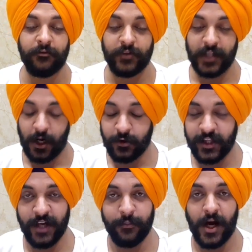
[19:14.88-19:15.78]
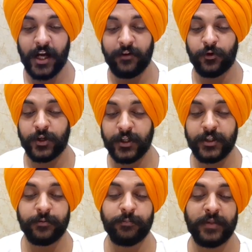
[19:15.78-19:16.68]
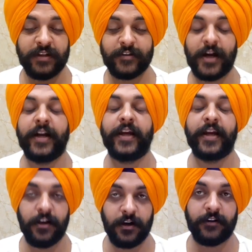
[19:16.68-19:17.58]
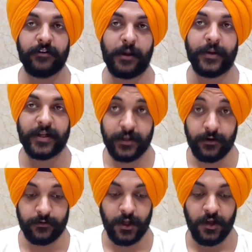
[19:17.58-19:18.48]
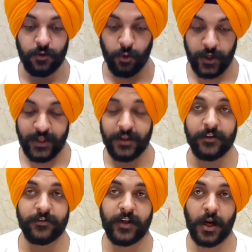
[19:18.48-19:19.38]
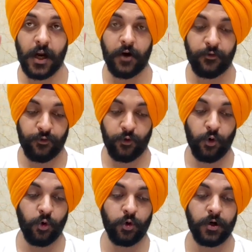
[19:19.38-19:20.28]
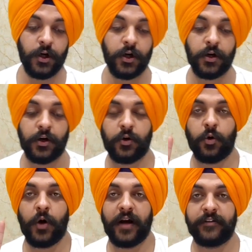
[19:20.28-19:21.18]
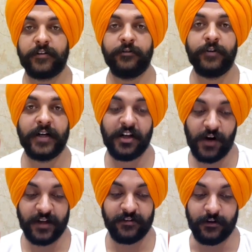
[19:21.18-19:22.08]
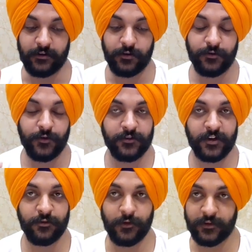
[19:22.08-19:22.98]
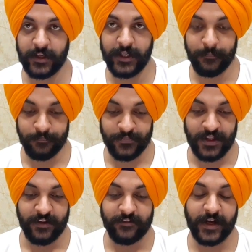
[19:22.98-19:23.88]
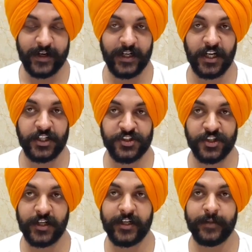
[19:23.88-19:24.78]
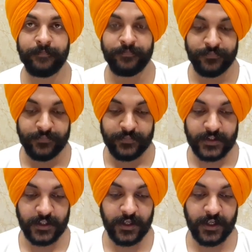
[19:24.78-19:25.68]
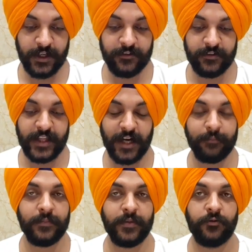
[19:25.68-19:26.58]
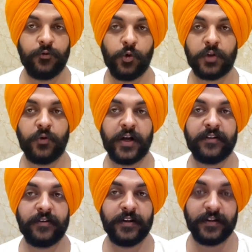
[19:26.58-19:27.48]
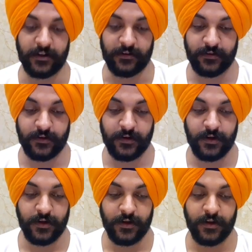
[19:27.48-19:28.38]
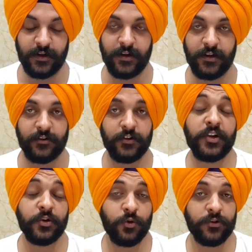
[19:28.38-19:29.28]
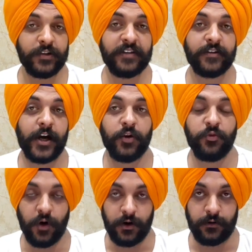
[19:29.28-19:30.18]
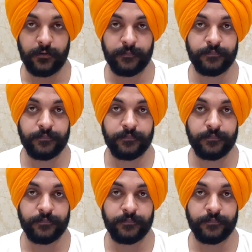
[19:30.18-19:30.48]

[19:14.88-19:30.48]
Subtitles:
Without them, I wouldn't be standing here accepting this. So in this, there are four cohesive devices. First is firstly, second additionally, third is them, fourth one is this. So use these kind of words.